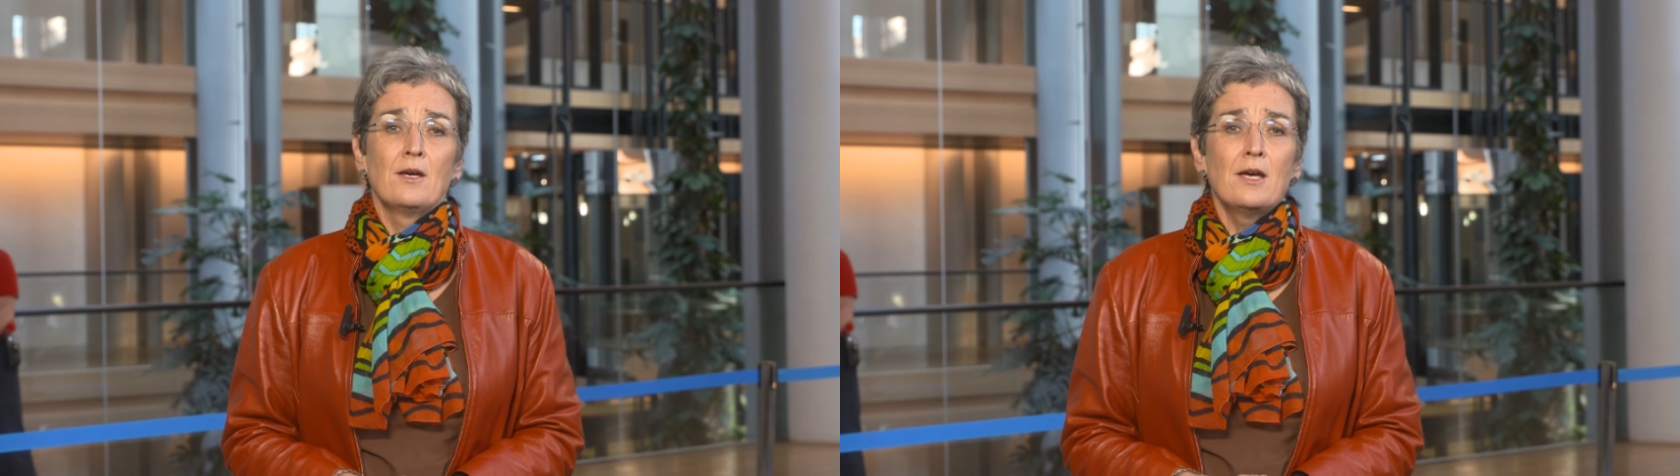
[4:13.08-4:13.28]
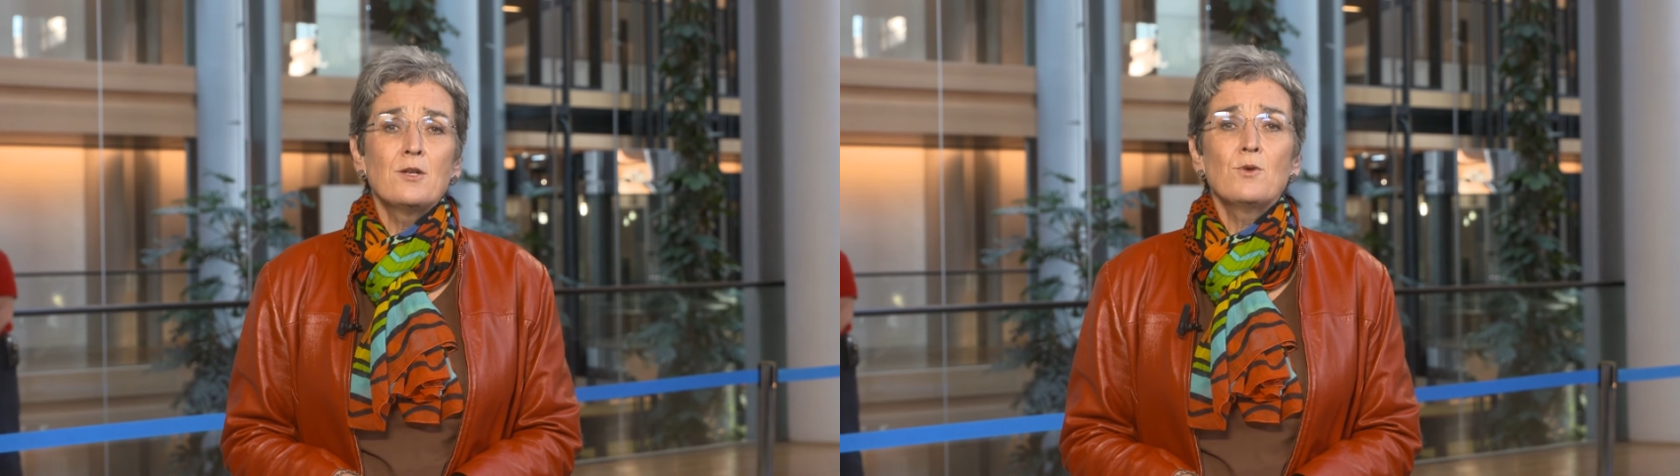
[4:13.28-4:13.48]

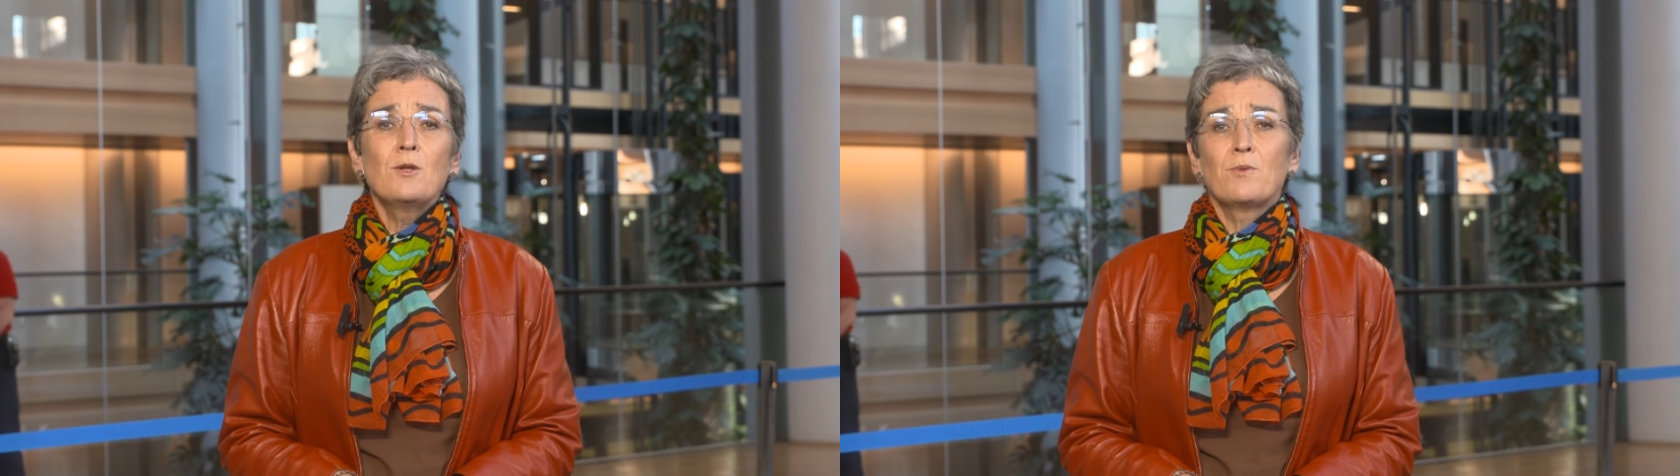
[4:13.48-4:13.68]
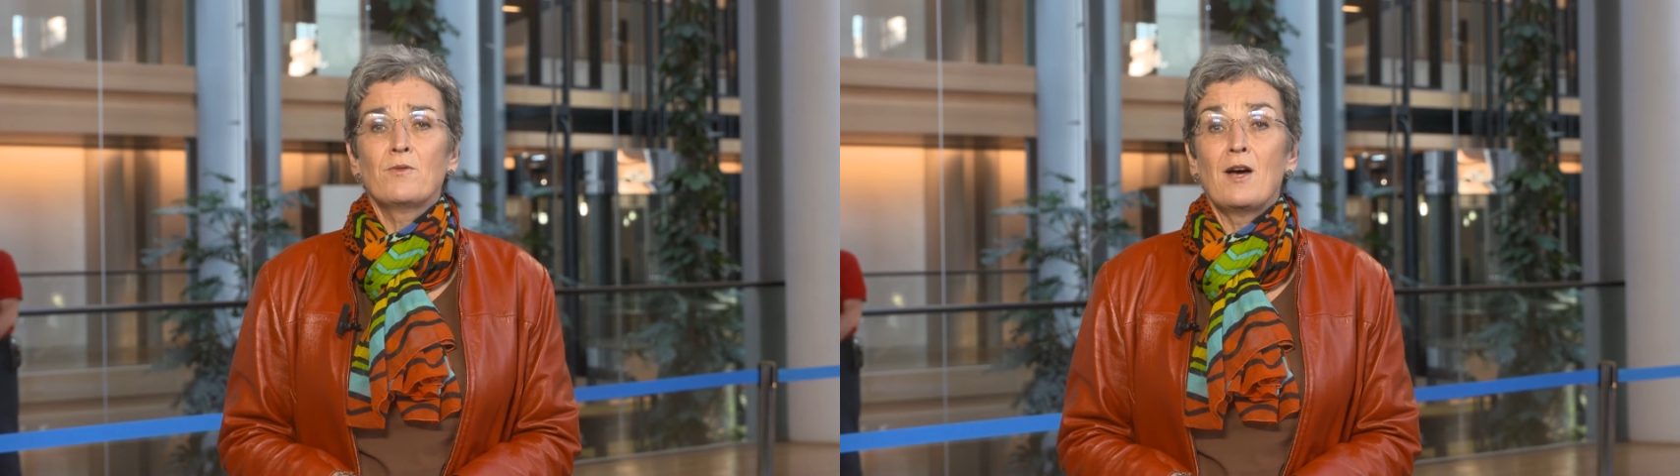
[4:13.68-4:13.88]
It will
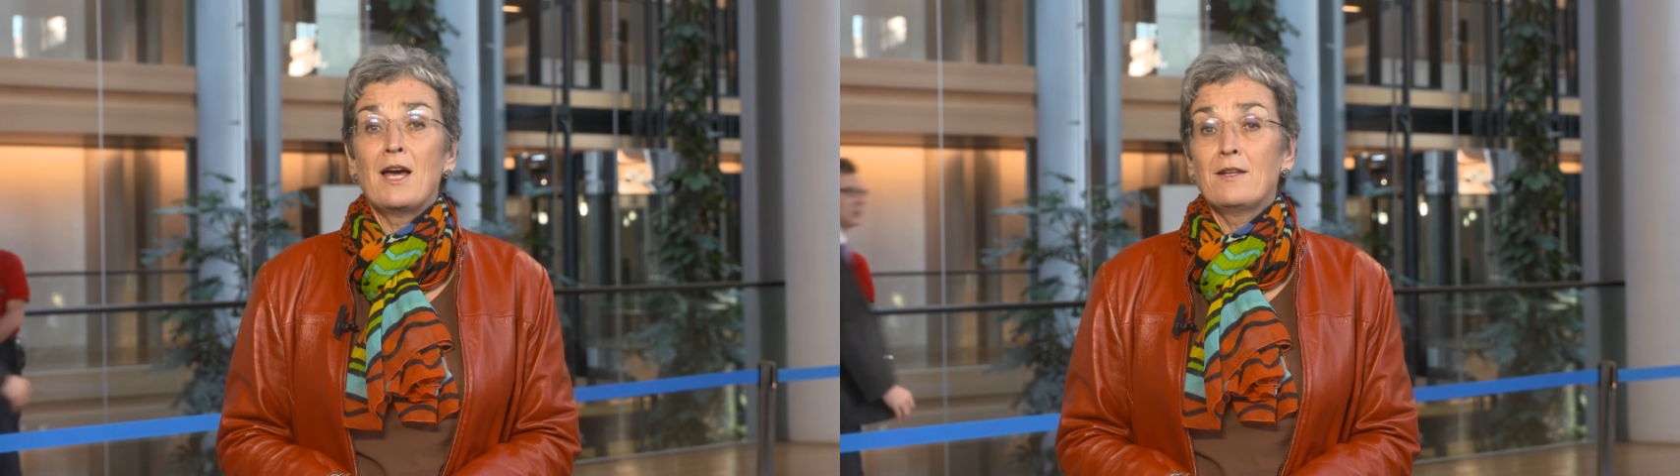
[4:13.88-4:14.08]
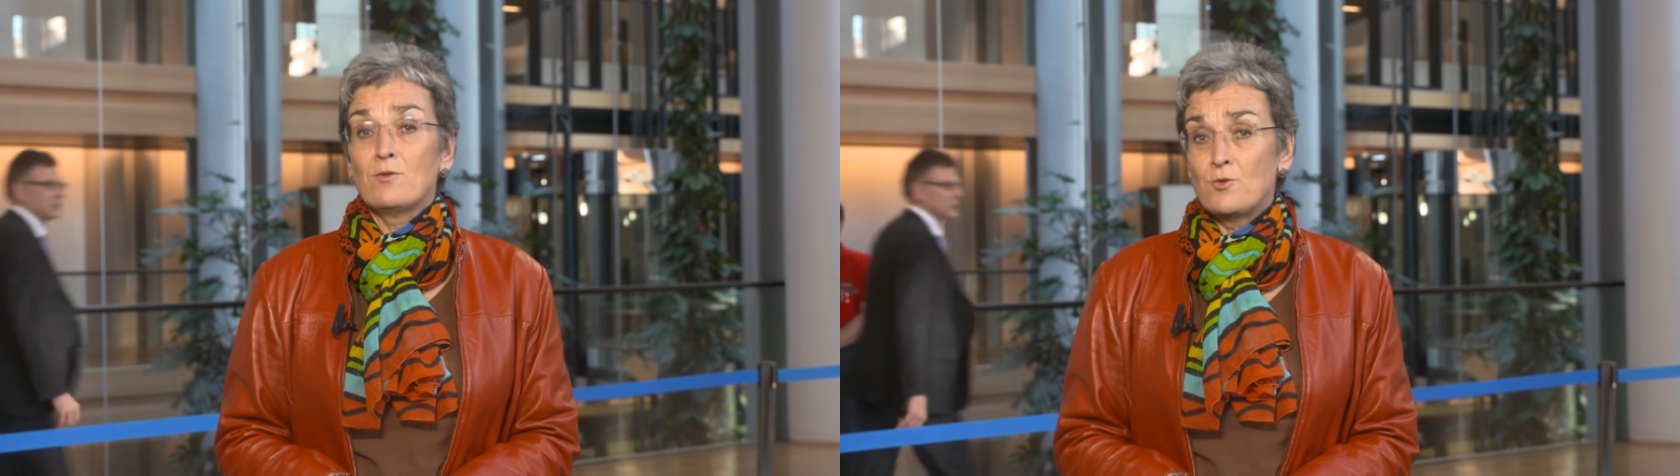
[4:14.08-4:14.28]

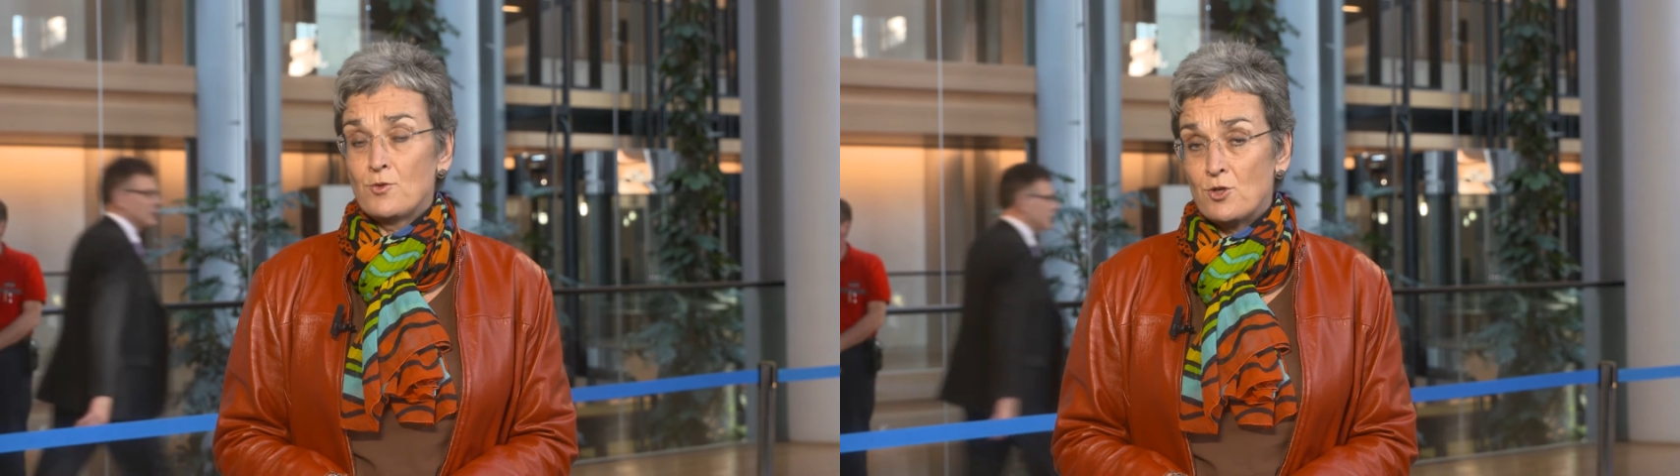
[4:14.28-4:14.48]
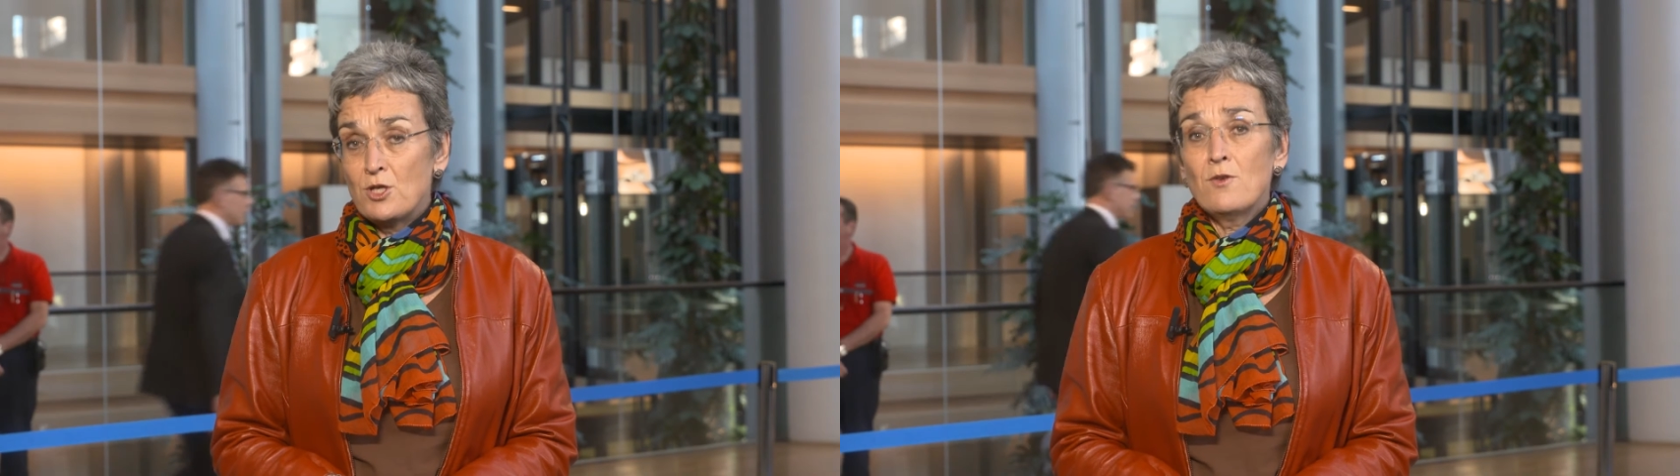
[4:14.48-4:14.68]
provide
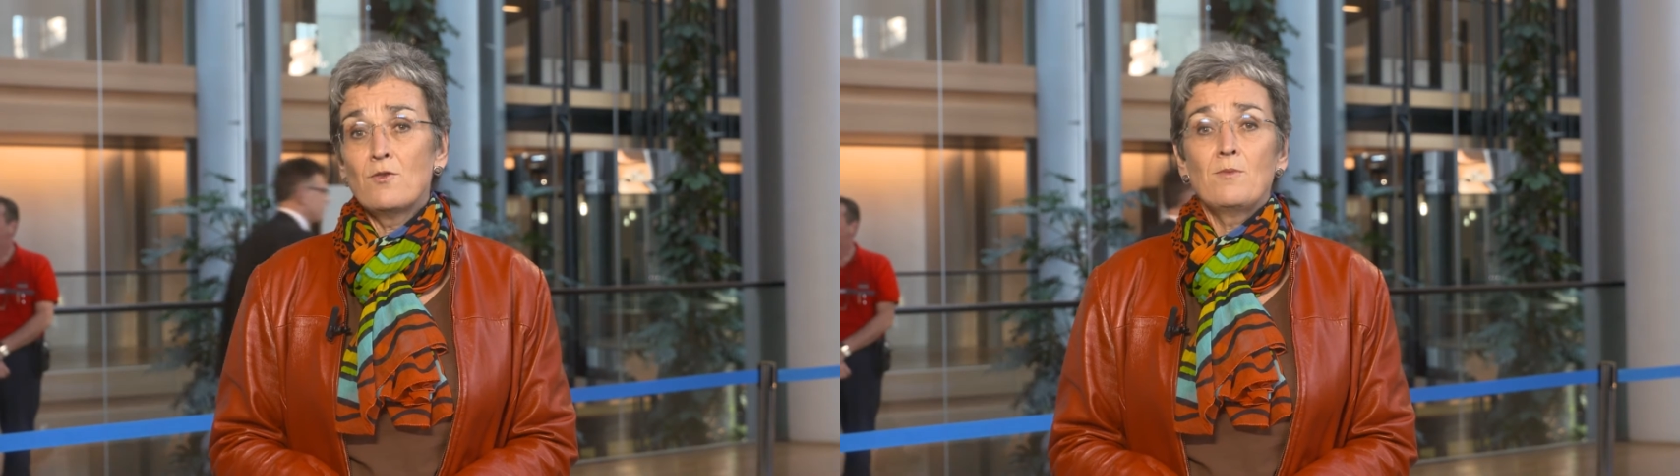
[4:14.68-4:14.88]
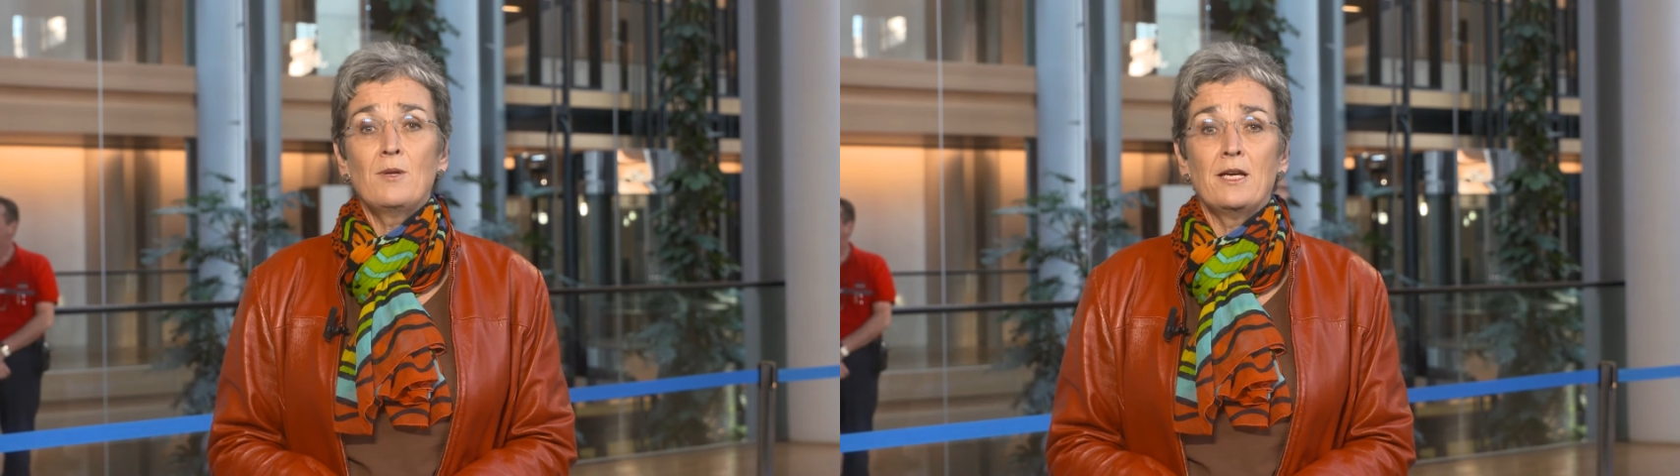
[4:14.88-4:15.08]
also
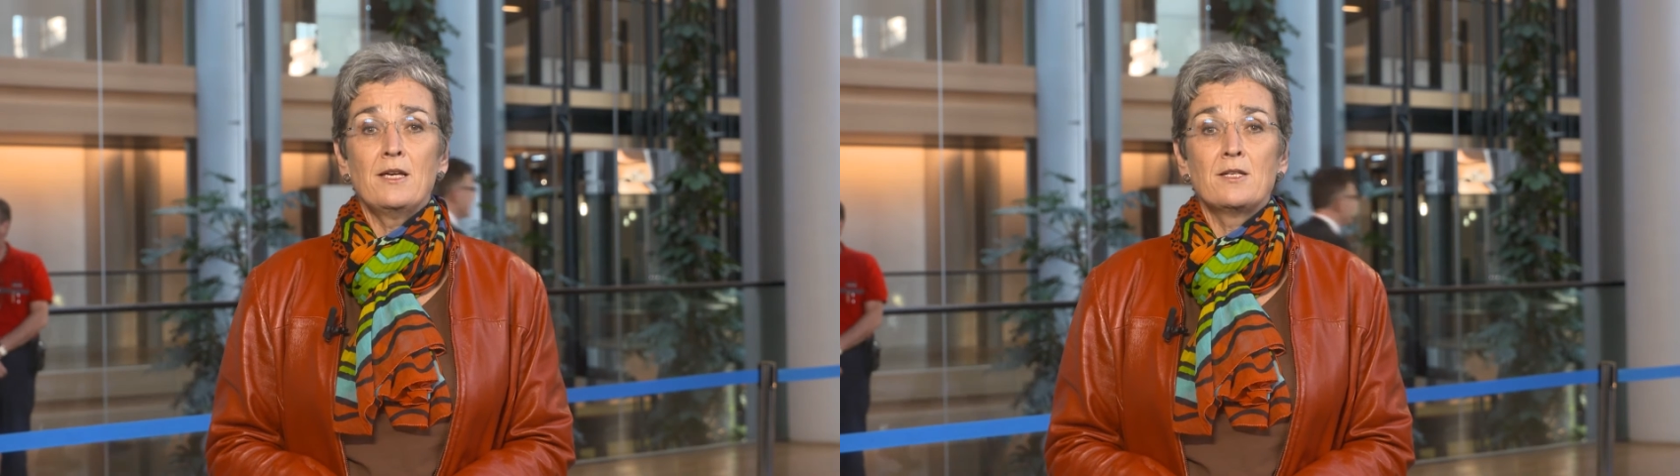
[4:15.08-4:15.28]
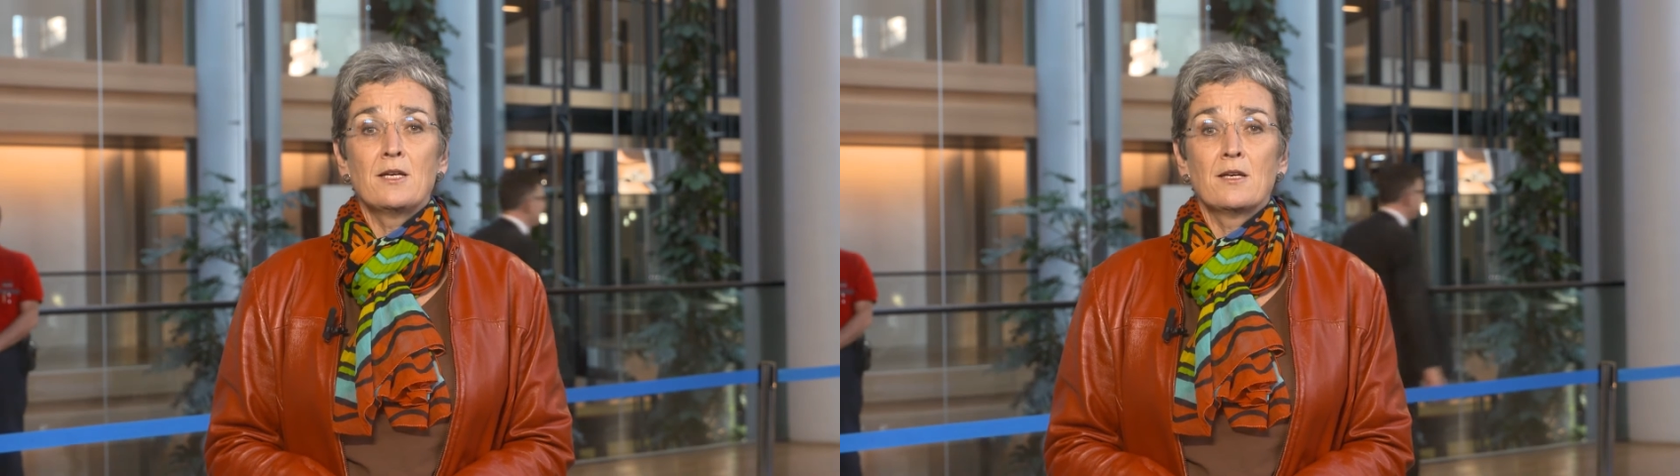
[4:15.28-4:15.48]
geothermal
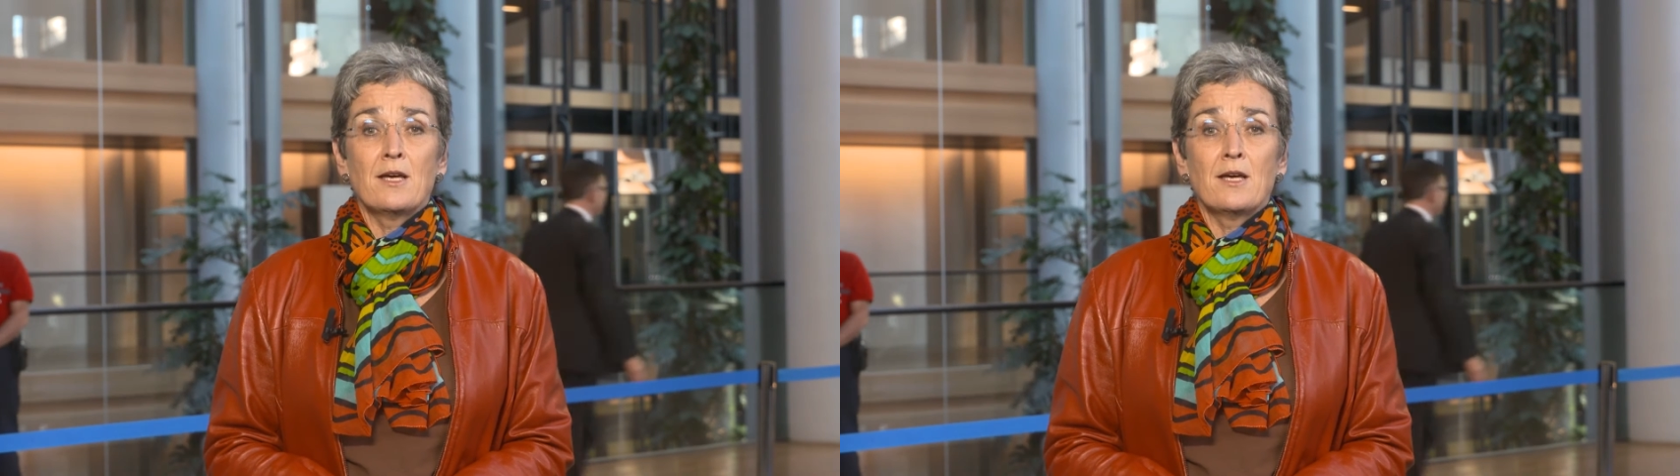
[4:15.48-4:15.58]
heating